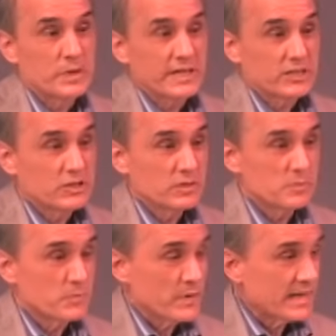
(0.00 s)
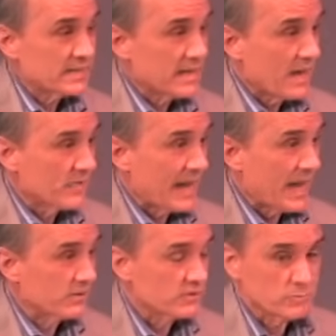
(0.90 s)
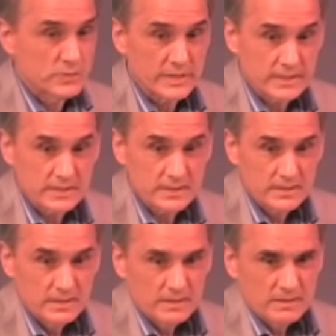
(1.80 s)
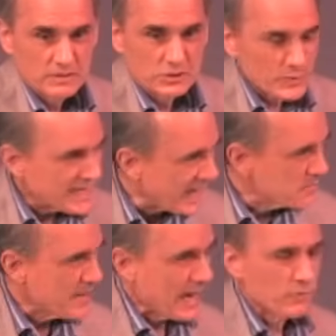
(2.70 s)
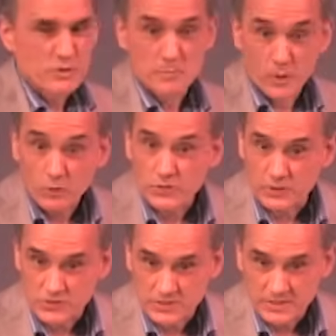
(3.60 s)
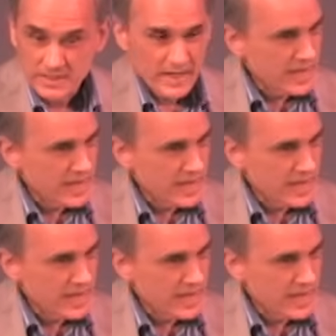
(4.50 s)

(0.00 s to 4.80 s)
But he couldn't break down the house of bricks. So he came back with a bulldozer